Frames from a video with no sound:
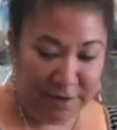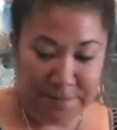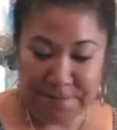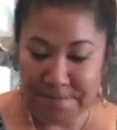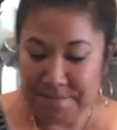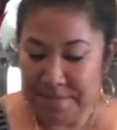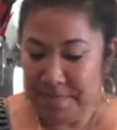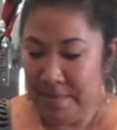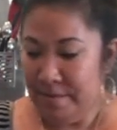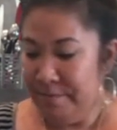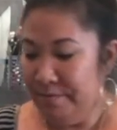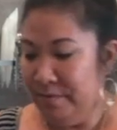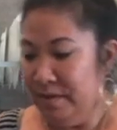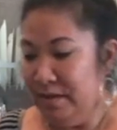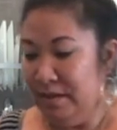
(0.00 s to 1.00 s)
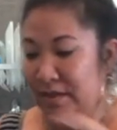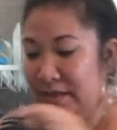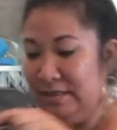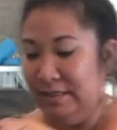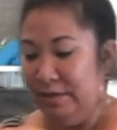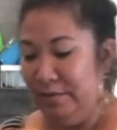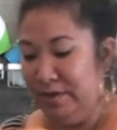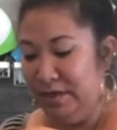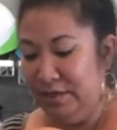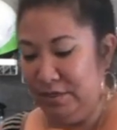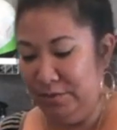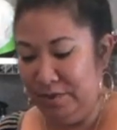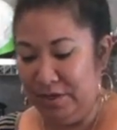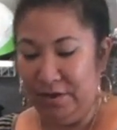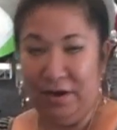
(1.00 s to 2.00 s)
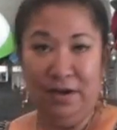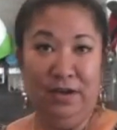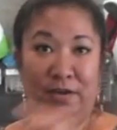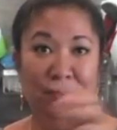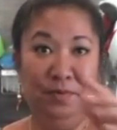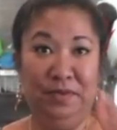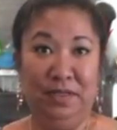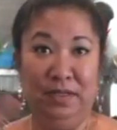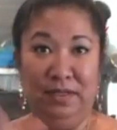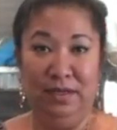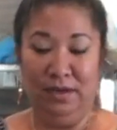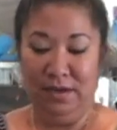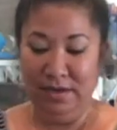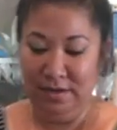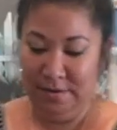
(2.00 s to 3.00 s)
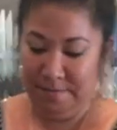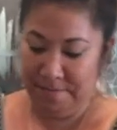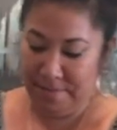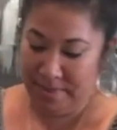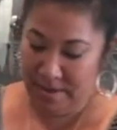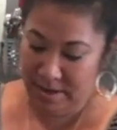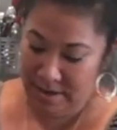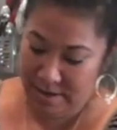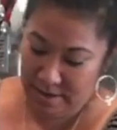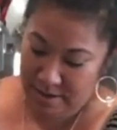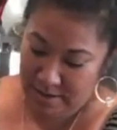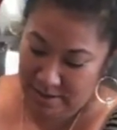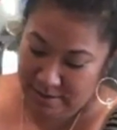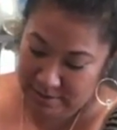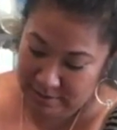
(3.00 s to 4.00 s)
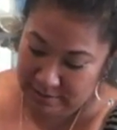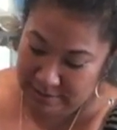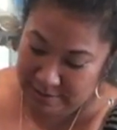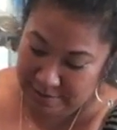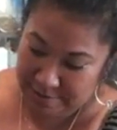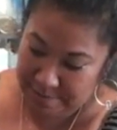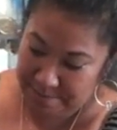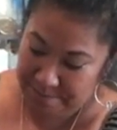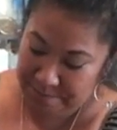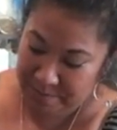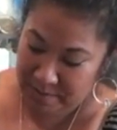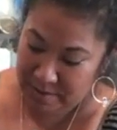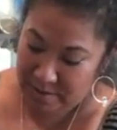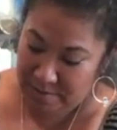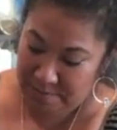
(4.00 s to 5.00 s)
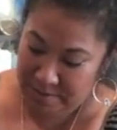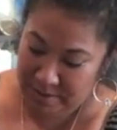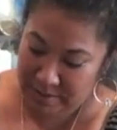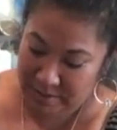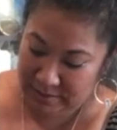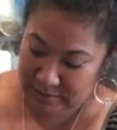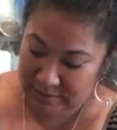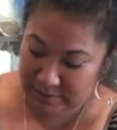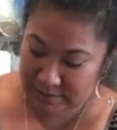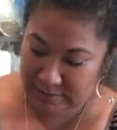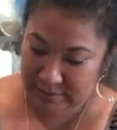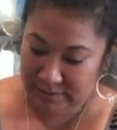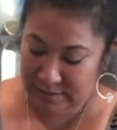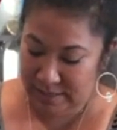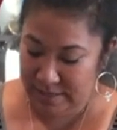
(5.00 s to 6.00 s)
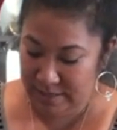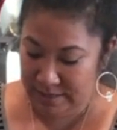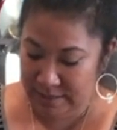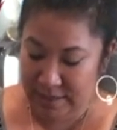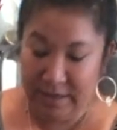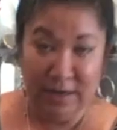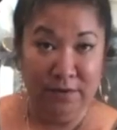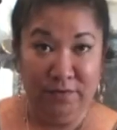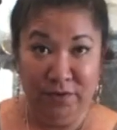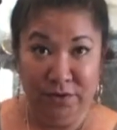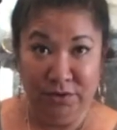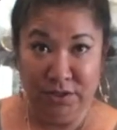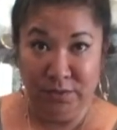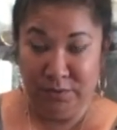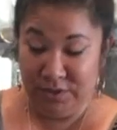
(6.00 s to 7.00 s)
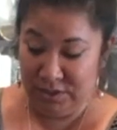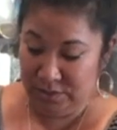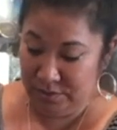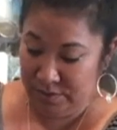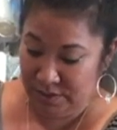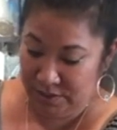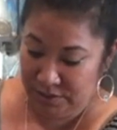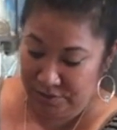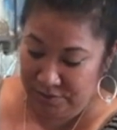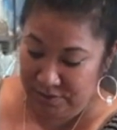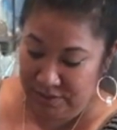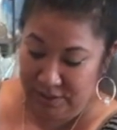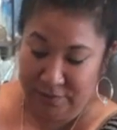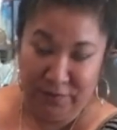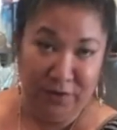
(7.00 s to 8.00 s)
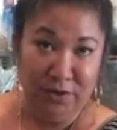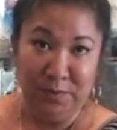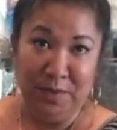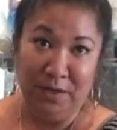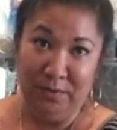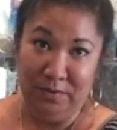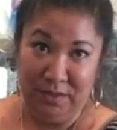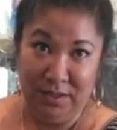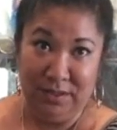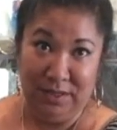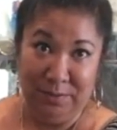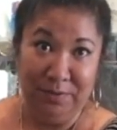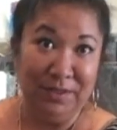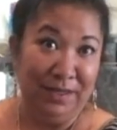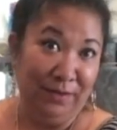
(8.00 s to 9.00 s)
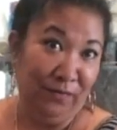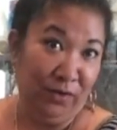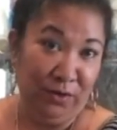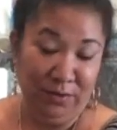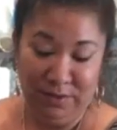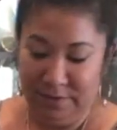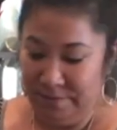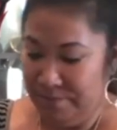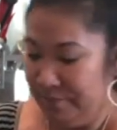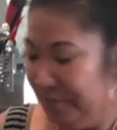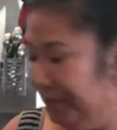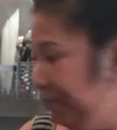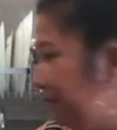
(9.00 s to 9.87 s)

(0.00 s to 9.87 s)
All right. Next thing we're going to do with our Ardent is put the lid on, and because this is like an infusion, we're just going to use the infuse button, which is labeled infuse,